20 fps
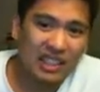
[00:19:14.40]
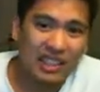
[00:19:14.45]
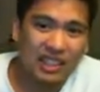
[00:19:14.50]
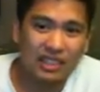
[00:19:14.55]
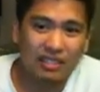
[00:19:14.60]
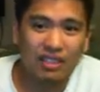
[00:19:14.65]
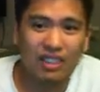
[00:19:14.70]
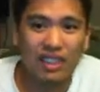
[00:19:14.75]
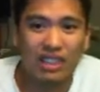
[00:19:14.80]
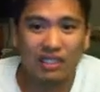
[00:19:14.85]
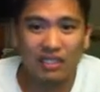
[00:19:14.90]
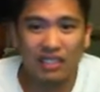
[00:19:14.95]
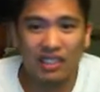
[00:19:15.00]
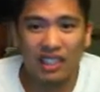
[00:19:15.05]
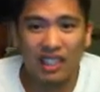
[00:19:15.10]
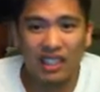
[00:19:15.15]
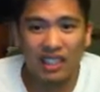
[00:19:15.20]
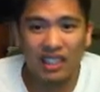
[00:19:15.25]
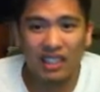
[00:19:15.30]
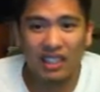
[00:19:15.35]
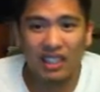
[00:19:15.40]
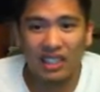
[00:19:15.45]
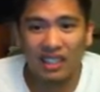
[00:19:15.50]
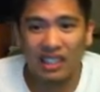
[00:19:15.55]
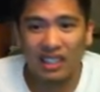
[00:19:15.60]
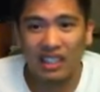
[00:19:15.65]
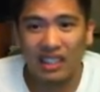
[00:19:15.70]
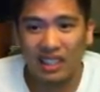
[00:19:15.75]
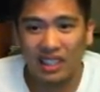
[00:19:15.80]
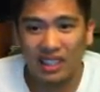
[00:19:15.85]
Next fight after that,
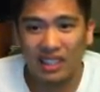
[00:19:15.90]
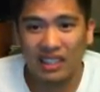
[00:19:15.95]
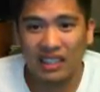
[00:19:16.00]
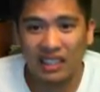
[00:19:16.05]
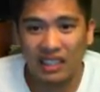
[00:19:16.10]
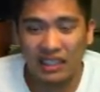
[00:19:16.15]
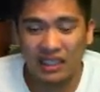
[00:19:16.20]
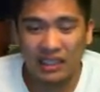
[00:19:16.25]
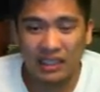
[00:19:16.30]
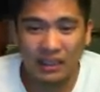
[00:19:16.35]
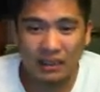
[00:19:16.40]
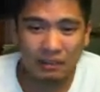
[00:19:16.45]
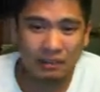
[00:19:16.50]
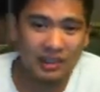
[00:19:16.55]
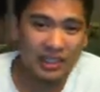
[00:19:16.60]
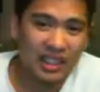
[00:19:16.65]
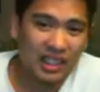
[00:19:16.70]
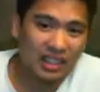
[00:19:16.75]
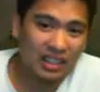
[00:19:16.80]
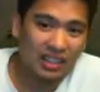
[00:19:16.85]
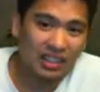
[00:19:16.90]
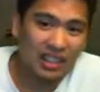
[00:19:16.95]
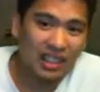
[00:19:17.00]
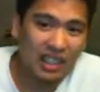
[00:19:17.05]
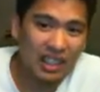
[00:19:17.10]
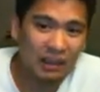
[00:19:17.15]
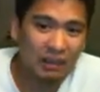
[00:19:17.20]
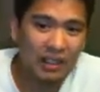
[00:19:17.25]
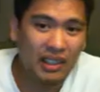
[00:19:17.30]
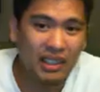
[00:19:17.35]
Diego
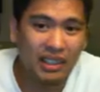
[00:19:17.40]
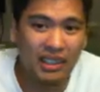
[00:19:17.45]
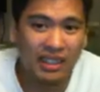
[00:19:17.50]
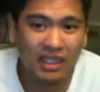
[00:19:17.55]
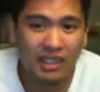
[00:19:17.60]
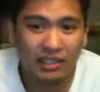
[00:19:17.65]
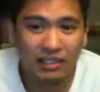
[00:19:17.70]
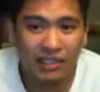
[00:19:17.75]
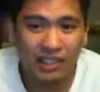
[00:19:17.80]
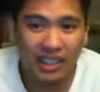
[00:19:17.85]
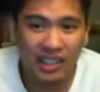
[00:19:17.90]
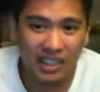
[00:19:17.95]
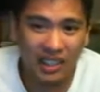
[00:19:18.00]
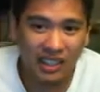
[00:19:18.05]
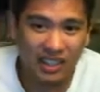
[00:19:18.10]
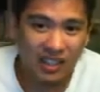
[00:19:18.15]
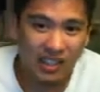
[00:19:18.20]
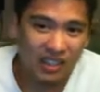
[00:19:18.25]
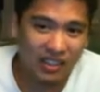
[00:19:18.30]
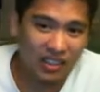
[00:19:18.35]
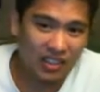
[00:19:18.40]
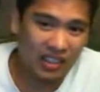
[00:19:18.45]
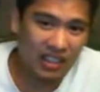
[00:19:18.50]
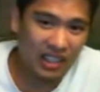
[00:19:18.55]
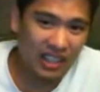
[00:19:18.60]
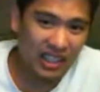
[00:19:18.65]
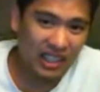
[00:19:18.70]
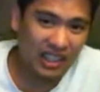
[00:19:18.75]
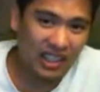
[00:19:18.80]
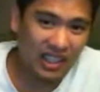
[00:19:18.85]
Lima defeated
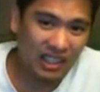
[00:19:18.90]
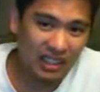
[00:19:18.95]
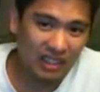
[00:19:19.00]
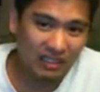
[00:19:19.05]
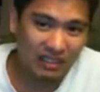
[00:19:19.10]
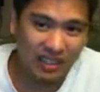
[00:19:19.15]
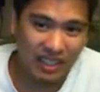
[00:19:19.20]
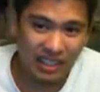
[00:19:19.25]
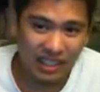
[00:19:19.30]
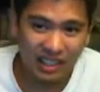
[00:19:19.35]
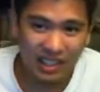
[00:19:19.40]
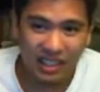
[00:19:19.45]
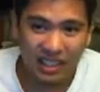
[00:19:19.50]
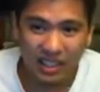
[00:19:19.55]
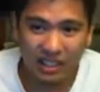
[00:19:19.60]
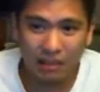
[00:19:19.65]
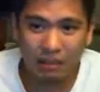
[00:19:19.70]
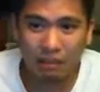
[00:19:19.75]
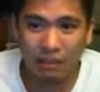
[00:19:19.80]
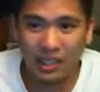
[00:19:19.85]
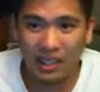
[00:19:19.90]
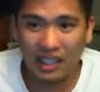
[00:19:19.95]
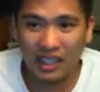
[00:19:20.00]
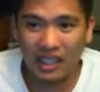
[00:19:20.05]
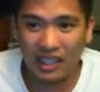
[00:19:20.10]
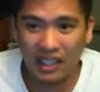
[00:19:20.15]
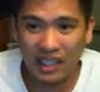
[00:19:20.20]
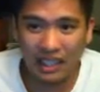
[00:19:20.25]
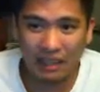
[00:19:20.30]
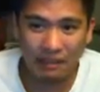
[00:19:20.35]
Jorge Oliveira
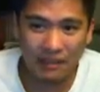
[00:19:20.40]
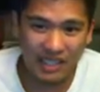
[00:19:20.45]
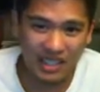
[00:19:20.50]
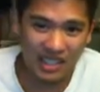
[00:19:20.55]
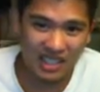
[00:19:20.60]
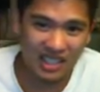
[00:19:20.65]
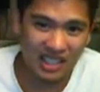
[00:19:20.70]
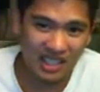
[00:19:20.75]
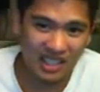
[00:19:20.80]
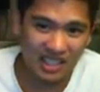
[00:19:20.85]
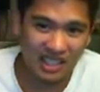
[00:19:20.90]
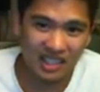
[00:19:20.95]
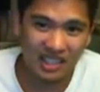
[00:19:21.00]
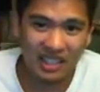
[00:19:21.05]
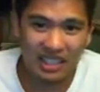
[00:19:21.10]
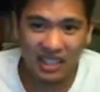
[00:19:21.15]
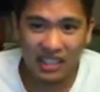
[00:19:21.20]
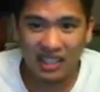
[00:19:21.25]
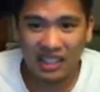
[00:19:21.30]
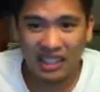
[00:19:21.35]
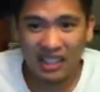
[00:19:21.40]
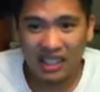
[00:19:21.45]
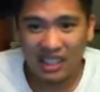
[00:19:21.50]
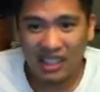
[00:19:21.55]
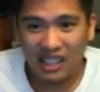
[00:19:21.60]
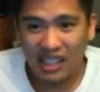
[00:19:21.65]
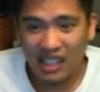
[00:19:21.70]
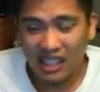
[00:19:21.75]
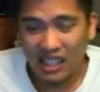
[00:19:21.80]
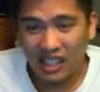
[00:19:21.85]
by unanimous decision.
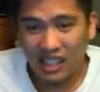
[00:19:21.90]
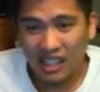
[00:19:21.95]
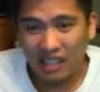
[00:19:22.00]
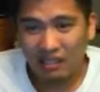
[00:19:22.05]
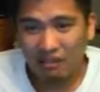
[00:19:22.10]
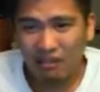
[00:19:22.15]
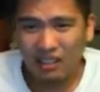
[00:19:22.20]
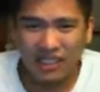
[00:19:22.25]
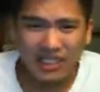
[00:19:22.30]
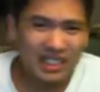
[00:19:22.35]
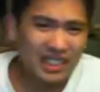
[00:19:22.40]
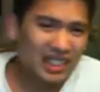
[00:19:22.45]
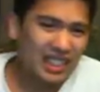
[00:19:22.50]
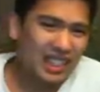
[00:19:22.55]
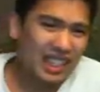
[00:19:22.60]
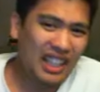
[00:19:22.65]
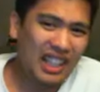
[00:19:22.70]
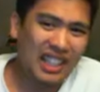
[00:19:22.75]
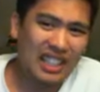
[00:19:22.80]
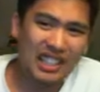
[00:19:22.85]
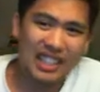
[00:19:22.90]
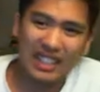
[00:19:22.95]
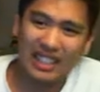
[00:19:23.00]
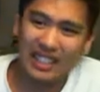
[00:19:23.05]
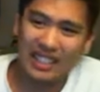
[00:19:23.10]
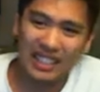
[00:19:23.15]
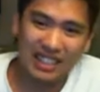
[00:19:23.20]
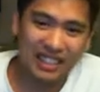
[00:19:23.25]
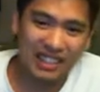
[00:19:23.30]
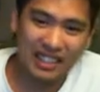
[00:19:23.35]
Once again,
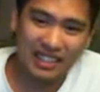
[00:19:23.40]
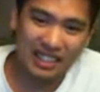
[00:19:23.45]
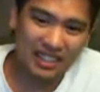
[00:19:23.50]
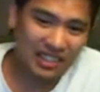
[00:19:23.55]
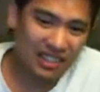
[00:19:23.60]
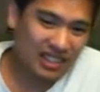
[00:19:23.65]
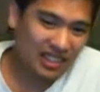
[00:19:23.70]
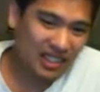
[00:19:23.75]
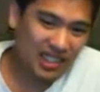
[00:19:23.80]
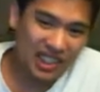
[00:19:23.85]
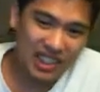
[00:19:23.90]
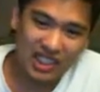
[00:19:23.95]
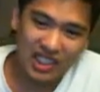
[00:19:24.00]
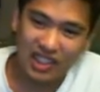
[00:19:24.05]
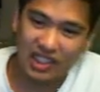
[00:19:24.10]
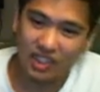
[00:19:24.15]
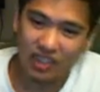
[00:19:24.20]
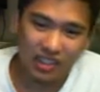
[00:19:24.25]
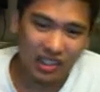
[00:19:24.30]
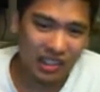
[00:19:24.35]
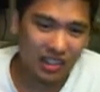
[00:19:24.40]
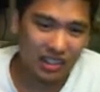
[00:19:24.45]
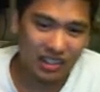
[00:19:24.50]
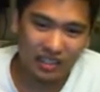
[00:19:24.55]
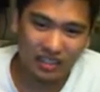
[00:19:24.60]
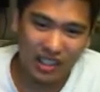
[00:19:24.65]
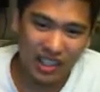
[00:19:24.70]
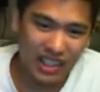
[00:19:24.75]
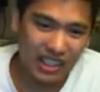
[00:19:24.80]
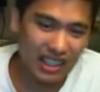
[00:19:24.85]
you know, story of
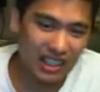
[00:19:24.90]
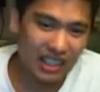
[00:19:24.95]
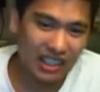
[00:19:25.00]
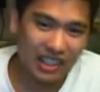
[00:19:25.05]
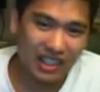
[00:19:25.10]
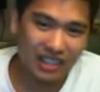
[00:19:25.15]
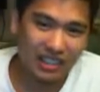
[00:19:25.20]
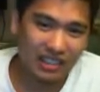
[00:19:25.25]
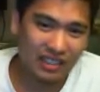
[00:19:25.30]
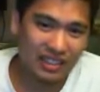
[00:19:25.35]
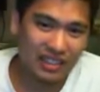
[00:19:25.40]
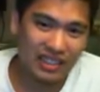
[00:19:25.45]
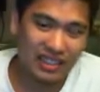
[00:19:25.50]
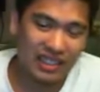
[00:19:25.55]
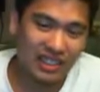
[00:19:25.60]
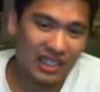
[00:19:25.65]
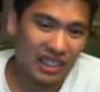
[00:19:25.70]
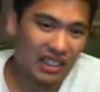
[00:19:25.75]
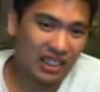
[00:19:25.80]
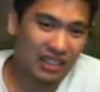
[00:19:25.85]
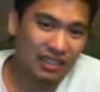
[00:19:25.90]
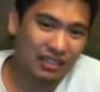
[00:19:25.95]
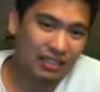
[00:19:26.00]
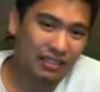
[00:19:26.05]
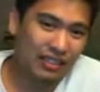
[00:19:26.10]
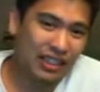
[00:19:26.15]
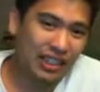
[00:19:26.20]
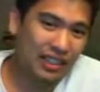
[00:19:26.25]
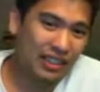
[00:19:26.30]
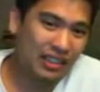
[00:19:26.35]
this fight, you know.
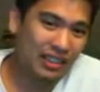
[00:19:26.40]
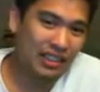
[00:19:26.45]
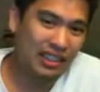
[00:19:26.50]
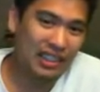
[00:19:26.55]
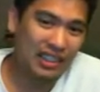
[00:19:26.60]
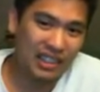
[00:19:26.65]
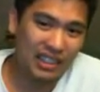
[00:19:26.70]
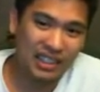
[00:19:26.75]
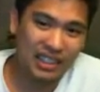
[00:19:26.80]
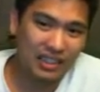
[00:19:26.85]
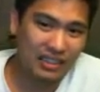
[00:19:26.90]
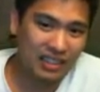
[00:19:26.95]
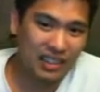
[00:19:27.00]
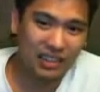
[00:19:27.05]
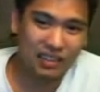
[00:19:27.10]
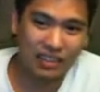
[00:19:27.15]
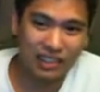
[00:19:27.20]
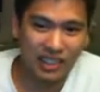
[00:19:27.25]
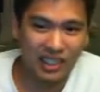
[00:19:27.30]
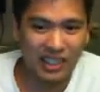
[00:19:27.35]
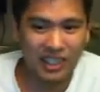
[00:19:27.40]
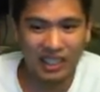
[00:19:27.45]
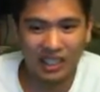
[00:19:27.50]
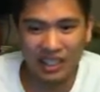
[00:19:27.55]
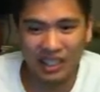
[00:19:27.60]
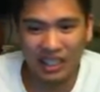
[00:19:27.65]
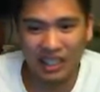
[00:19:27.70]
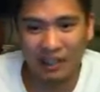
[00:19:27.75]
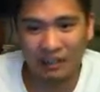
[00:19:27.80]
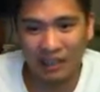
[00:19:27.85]
Second fight in the UFC for
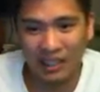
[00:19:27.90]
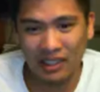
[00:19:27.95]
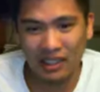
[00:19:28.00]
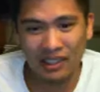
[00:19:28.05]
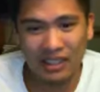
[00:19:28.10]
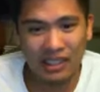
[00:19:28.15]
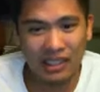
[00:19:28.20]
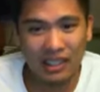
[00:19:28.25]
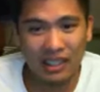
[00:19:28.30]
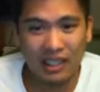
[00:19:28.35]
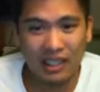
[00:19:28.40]
Diego Lima.